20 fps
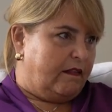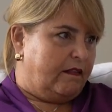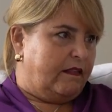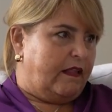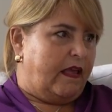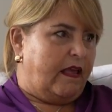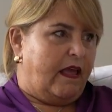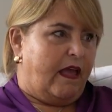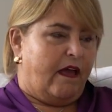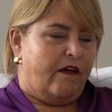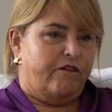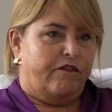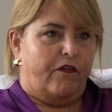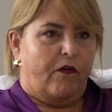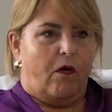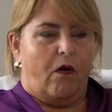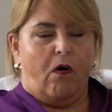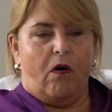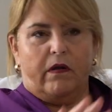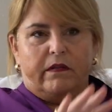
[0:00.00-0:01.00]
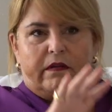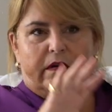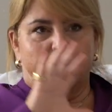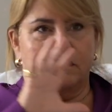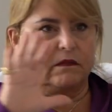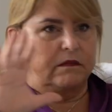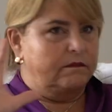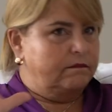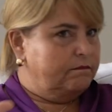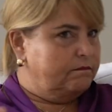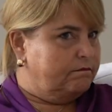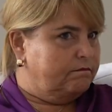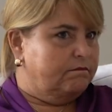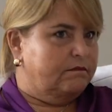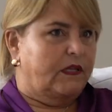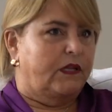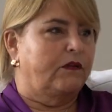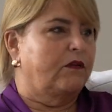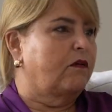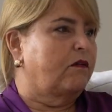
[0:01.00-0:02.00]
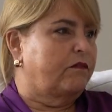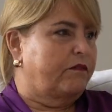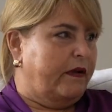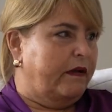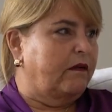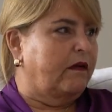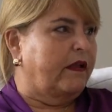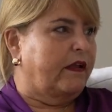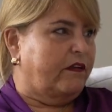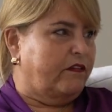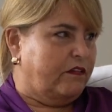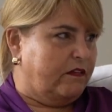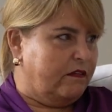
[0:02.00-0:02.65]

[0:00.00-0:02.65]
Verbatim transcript: They have other you know, there's just other